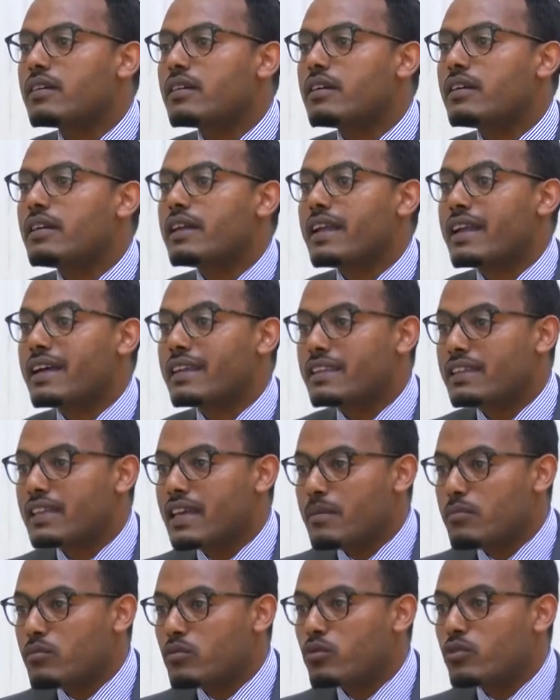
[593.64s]
in an
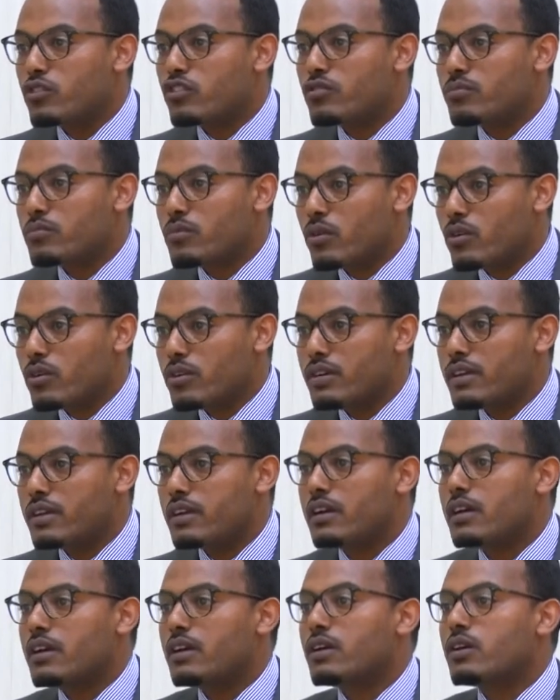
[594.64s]
attempt to respond
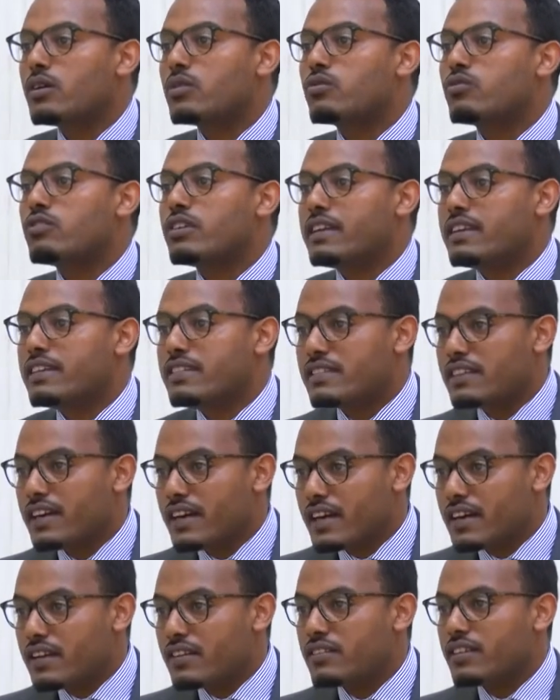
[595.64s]
to the
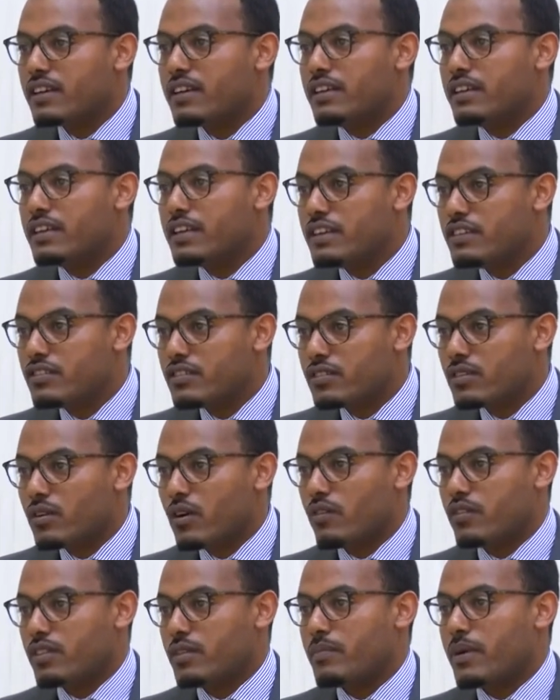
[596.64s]
desires and needs
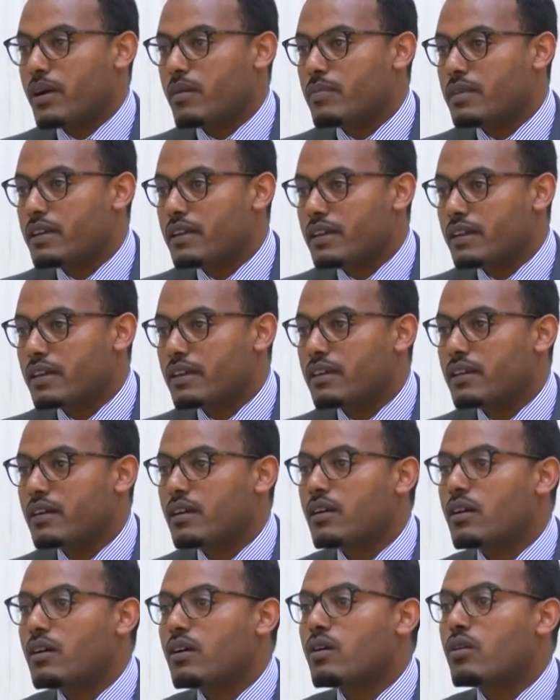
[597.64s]
of the public,
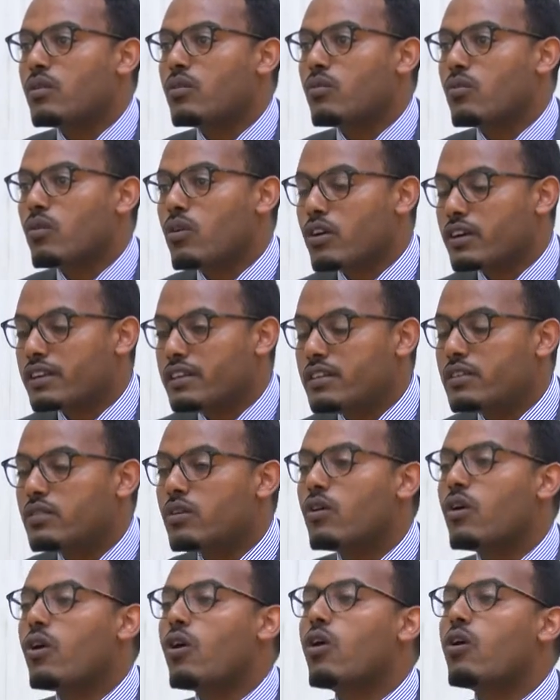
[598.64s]
worked
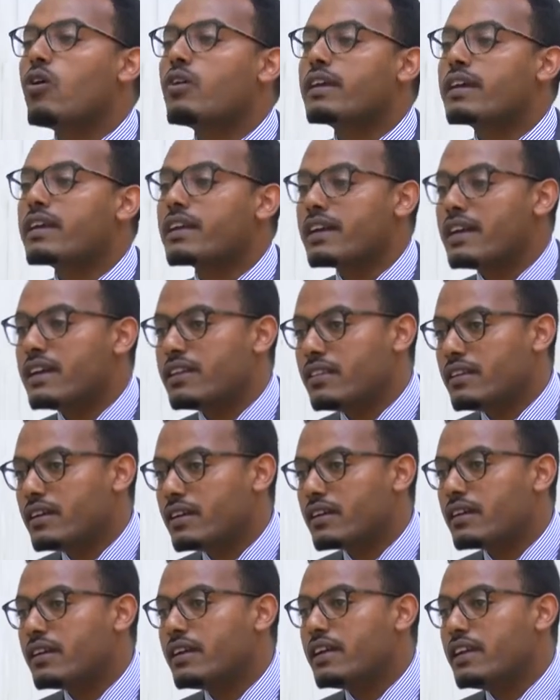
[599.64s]
on
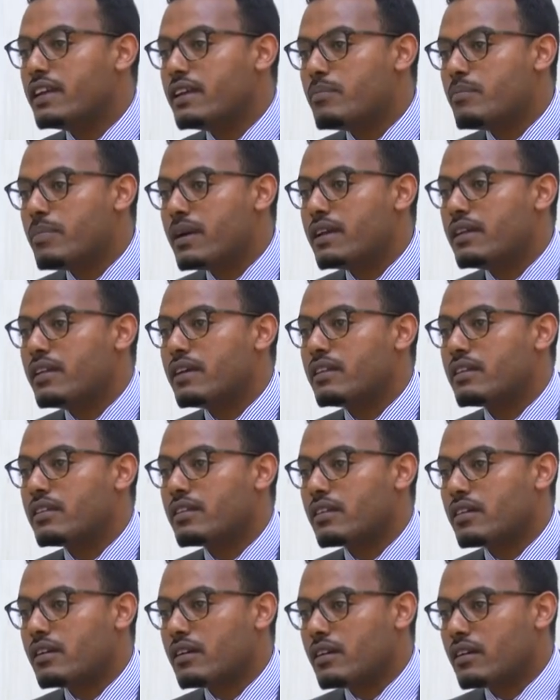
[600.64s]
creating independent
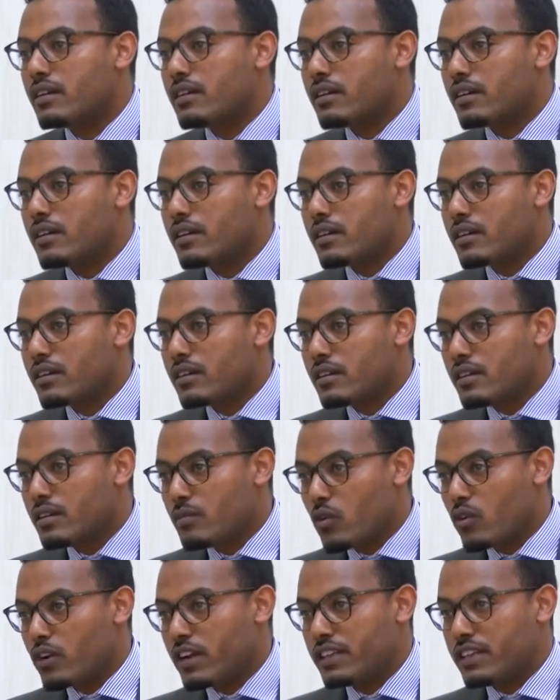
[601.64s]

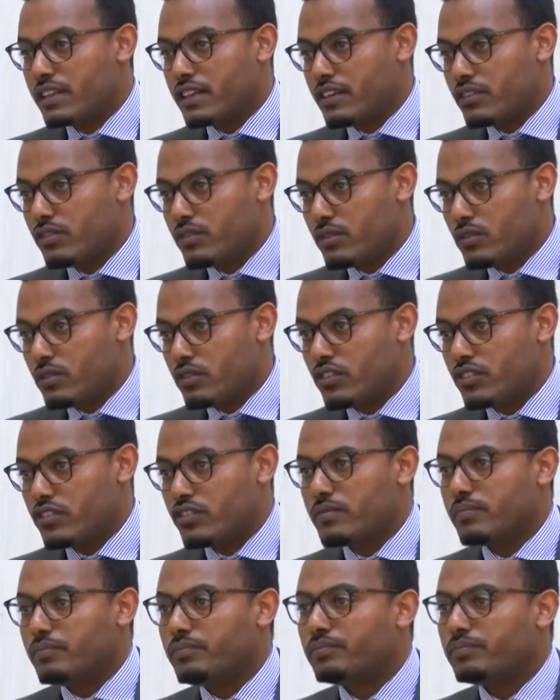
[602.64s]
democratic institutions.